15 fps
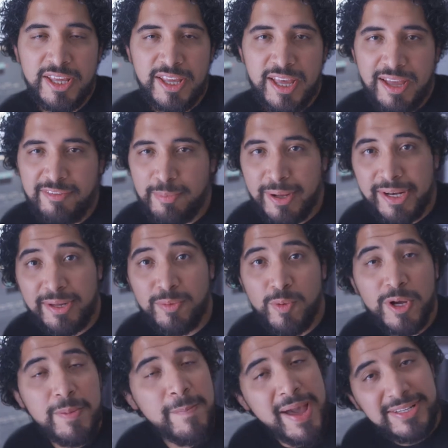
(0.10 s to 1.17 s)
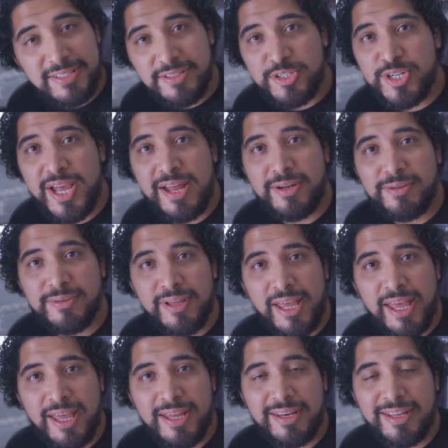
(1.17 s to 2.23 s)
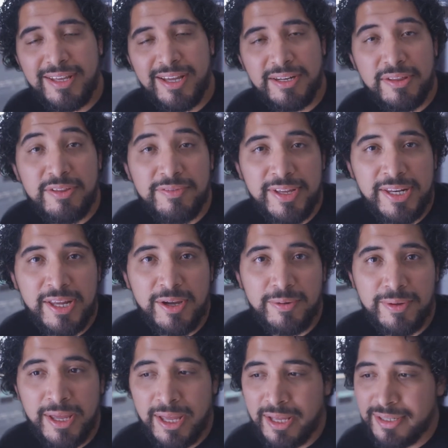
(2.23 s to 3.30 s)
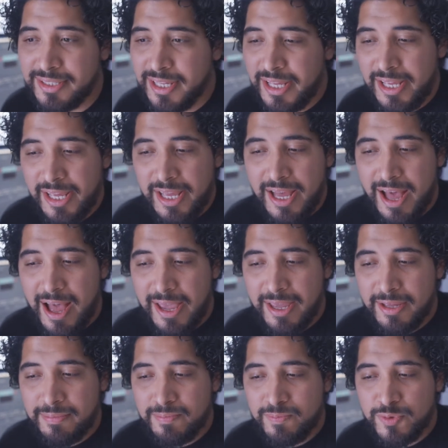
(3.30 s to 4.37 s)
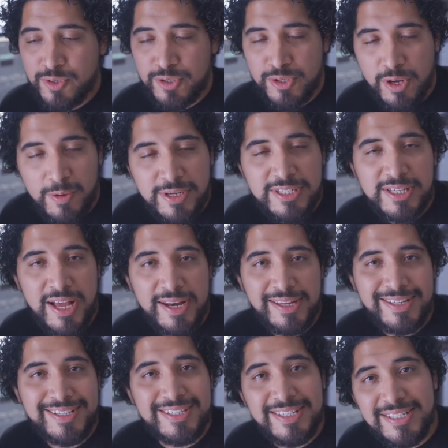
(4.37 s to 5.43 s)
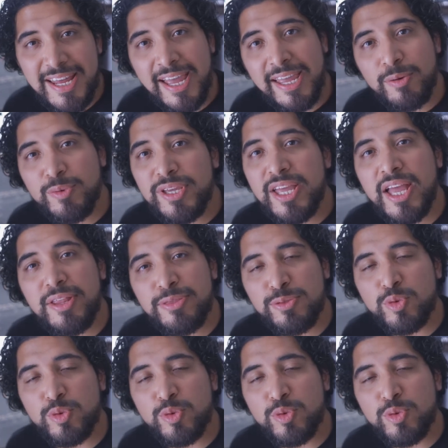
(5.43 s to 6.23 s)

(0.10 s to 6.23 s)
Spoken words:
Hey everybody, welcome back to the channel and another video. And I am so excited because today we hit